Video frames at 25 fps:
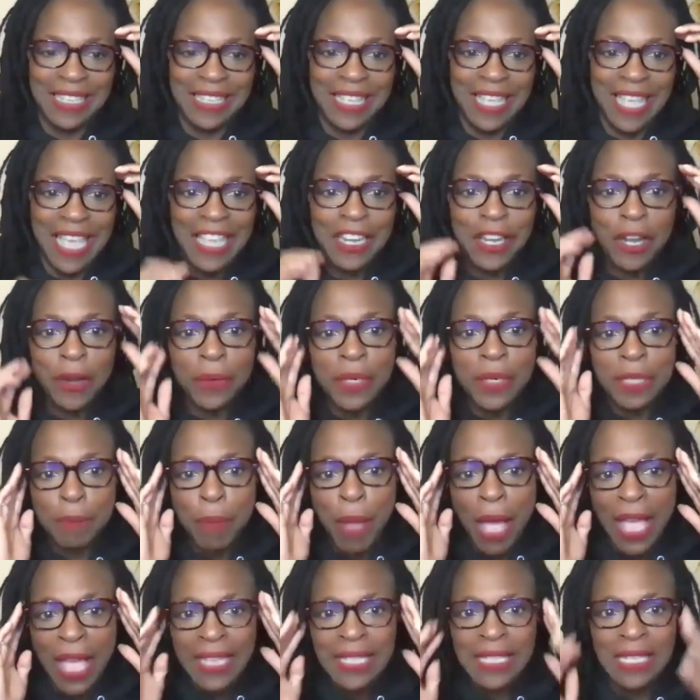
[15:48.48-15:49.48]
And her
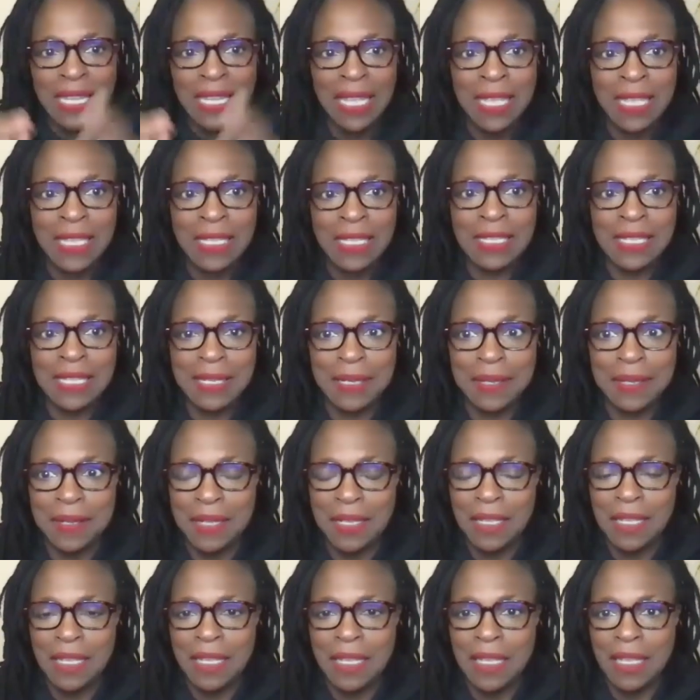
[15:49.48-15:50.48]
response is,
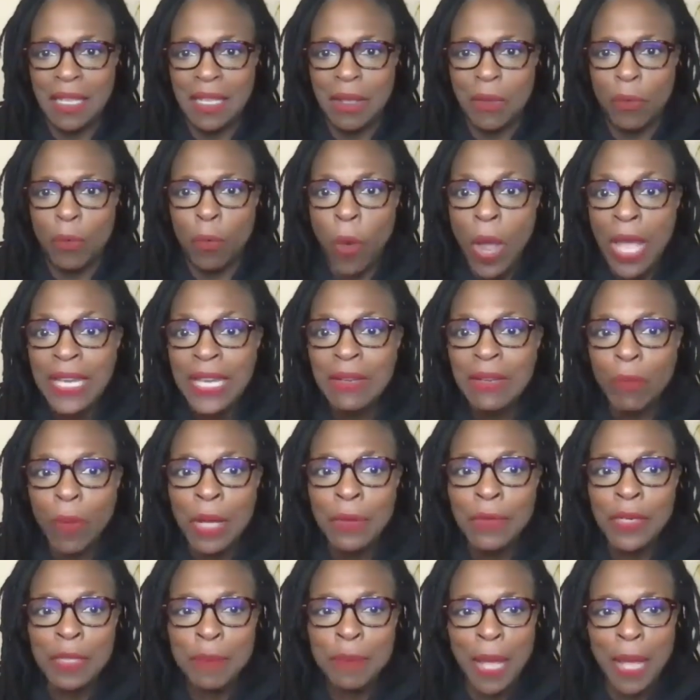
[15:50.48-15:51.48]

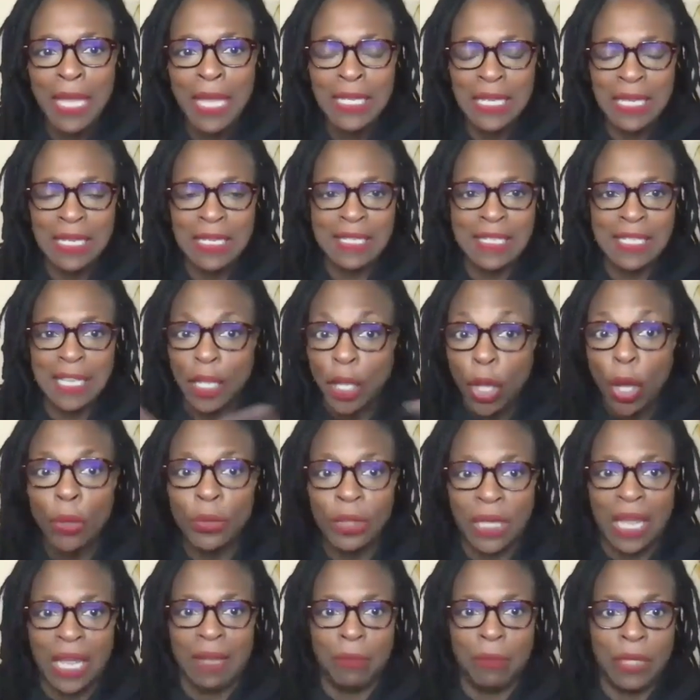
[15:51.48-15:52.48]
one response is
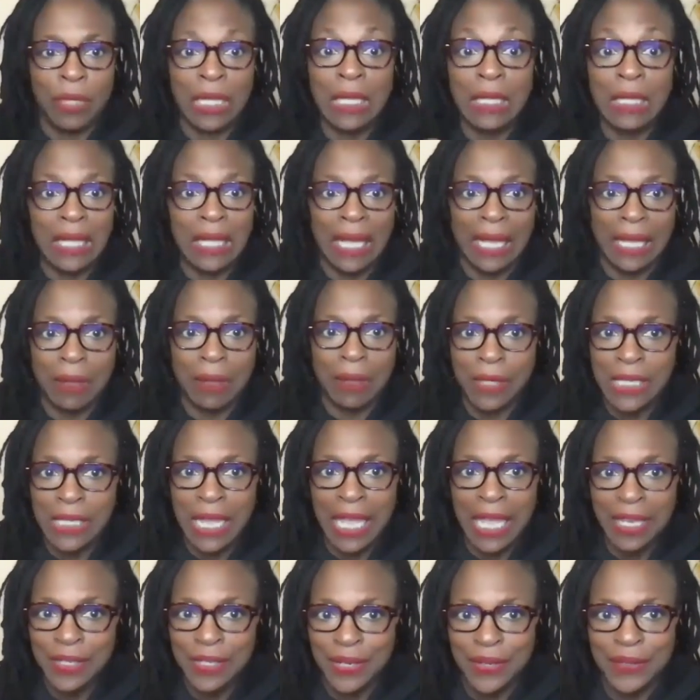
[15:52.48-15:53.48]
Sinkona with a click, which you
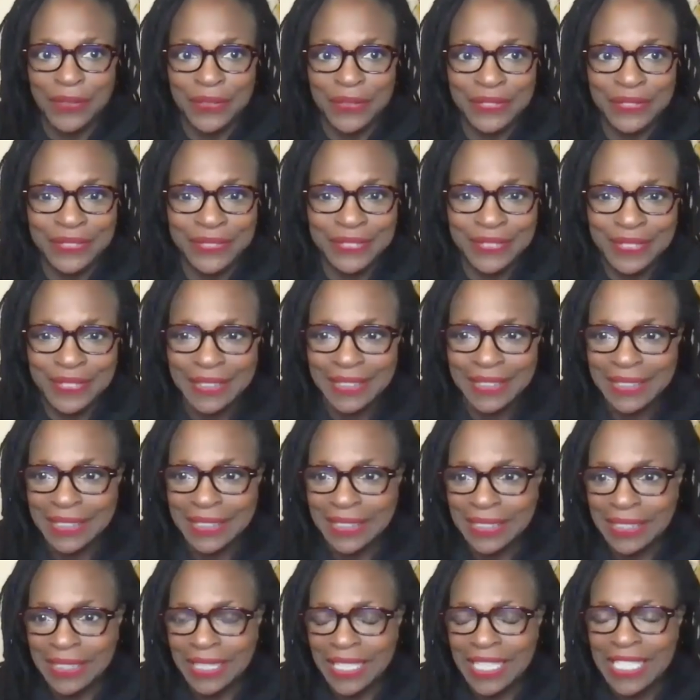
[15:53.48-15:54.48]
can't do.
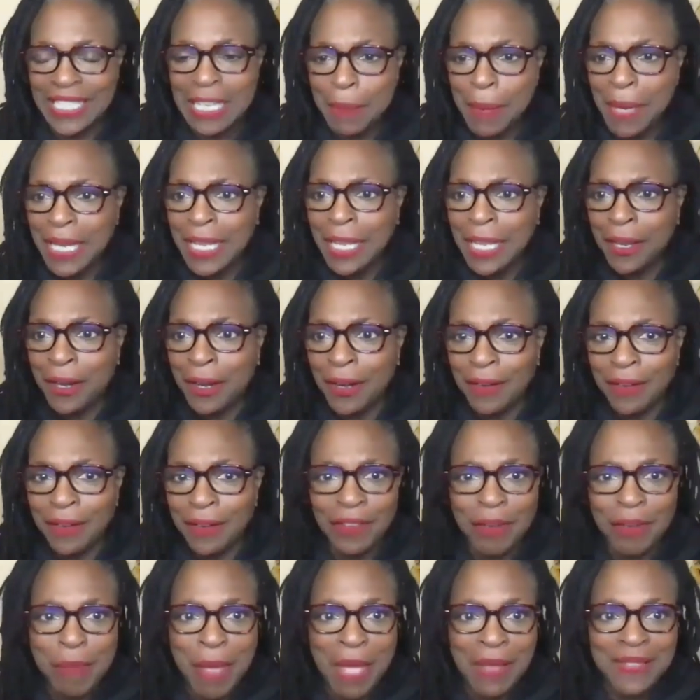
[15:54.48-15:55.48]
Is anybody here
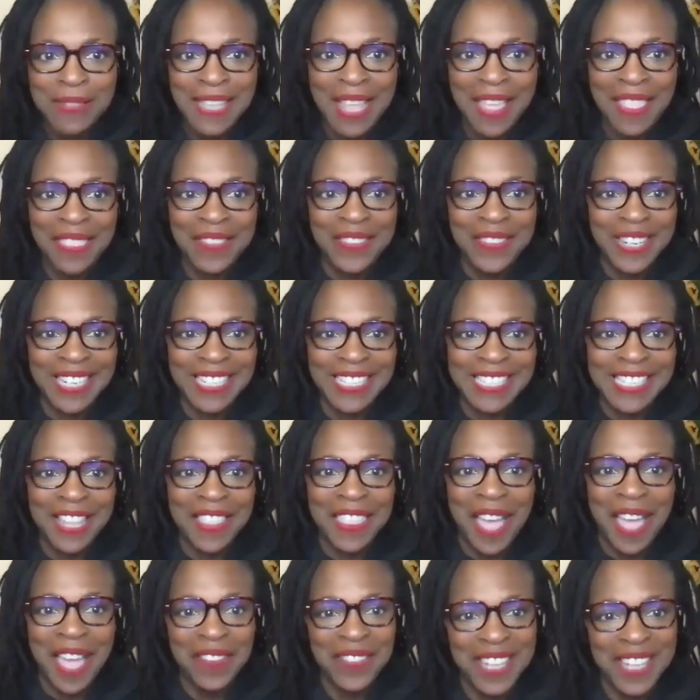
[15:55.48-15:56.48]
from South
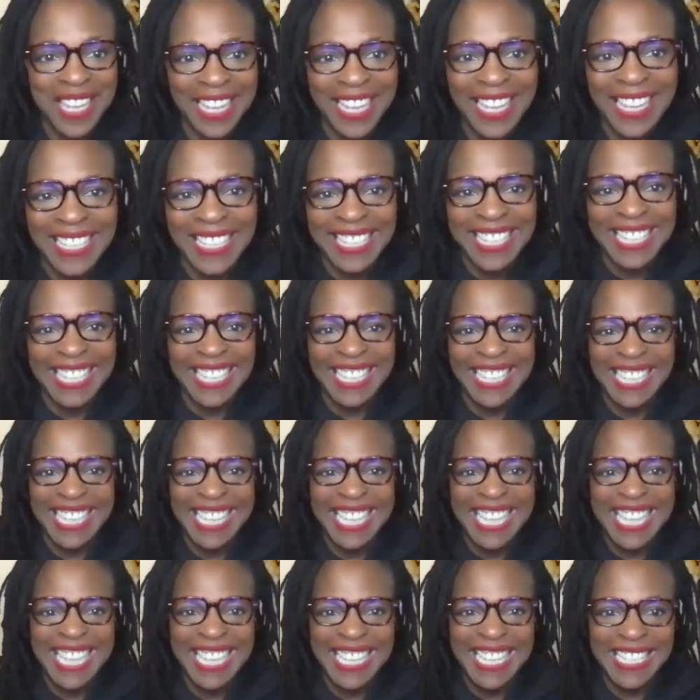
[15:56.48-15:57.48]
Africa?
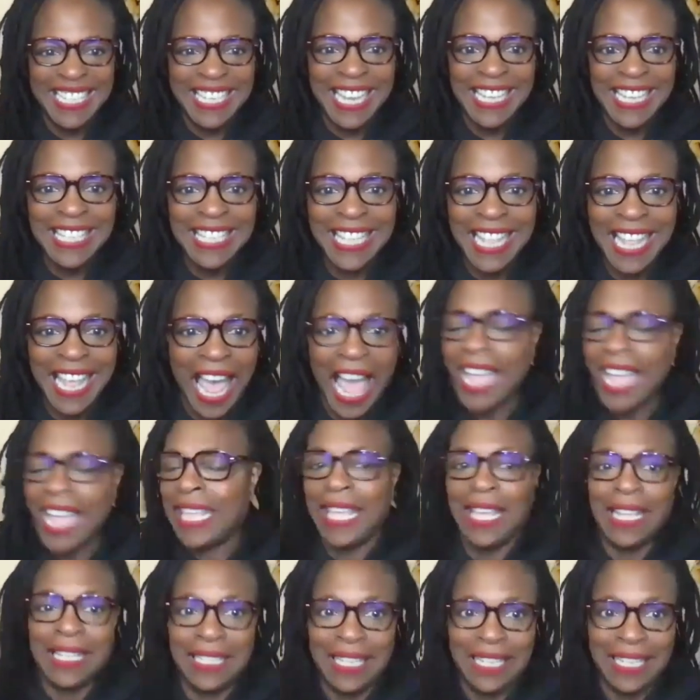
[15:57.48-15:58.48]
Test that? I
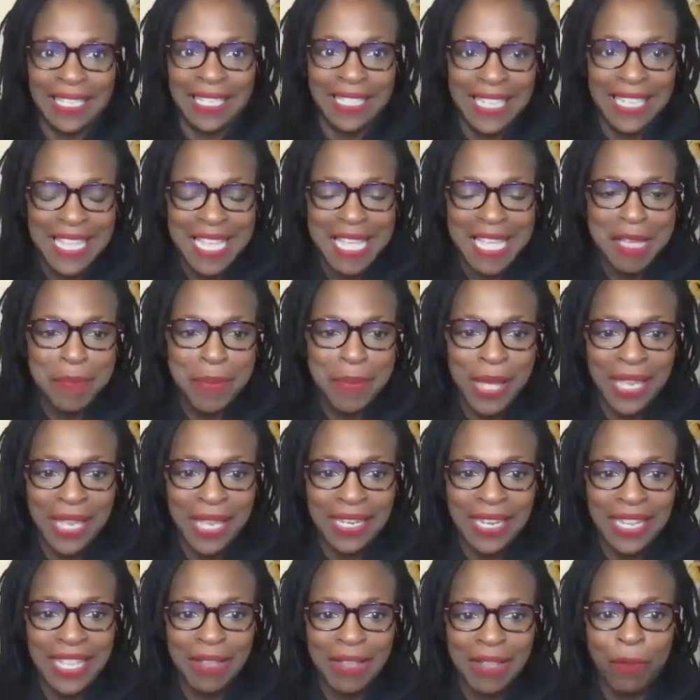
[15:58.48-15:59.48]
can't click.
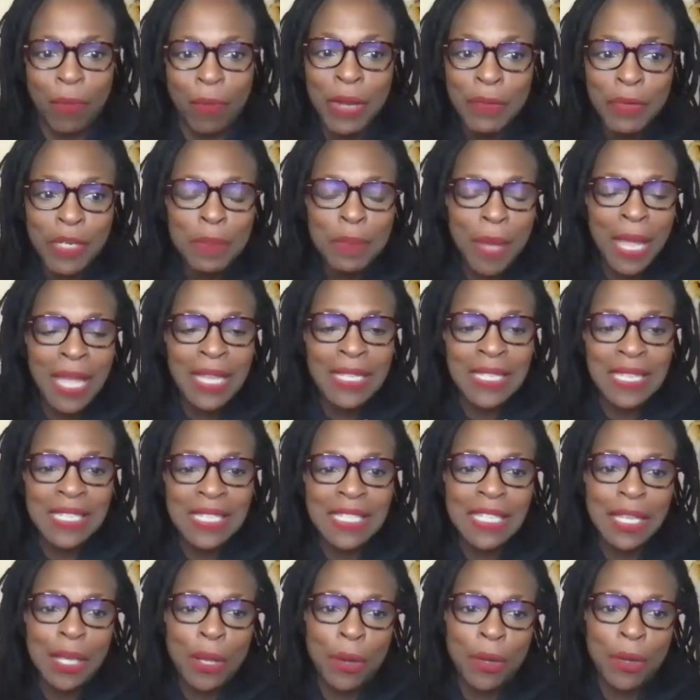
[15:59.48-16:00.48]
But one response is
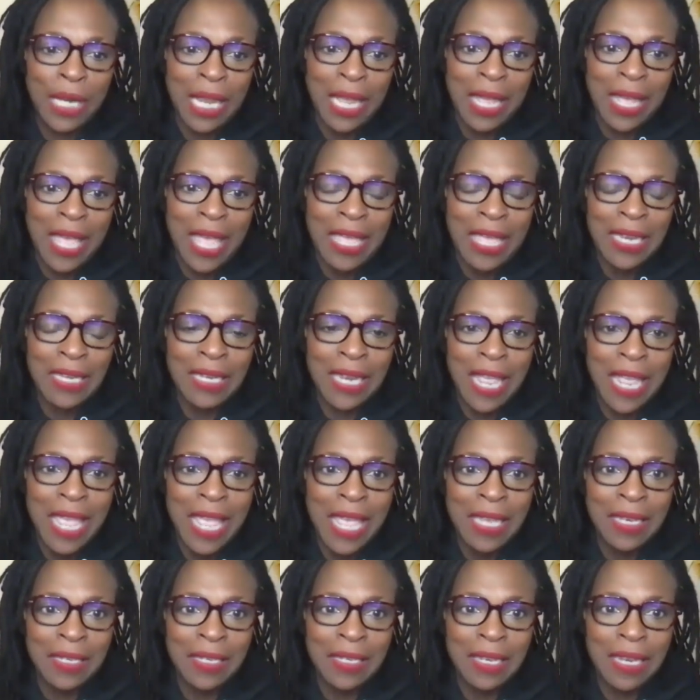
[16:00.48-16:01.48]
Sinkona,
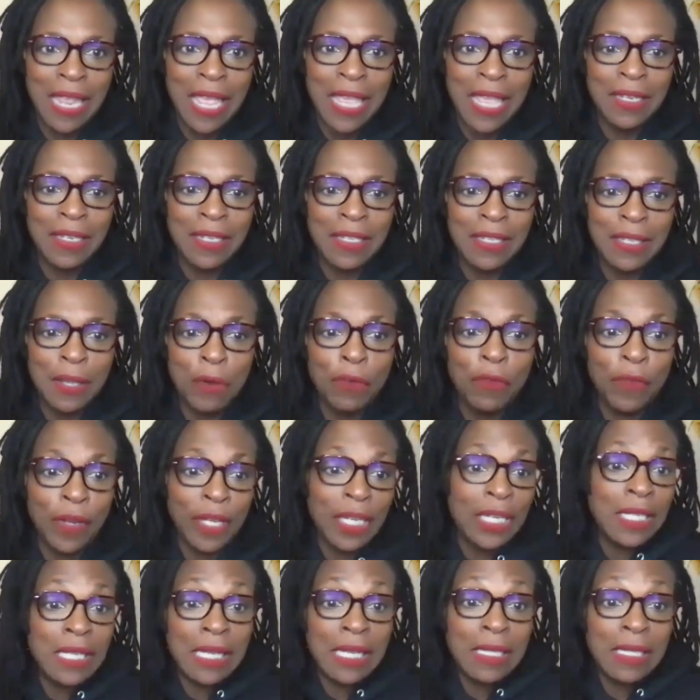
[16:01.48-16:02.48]
and so Frida says,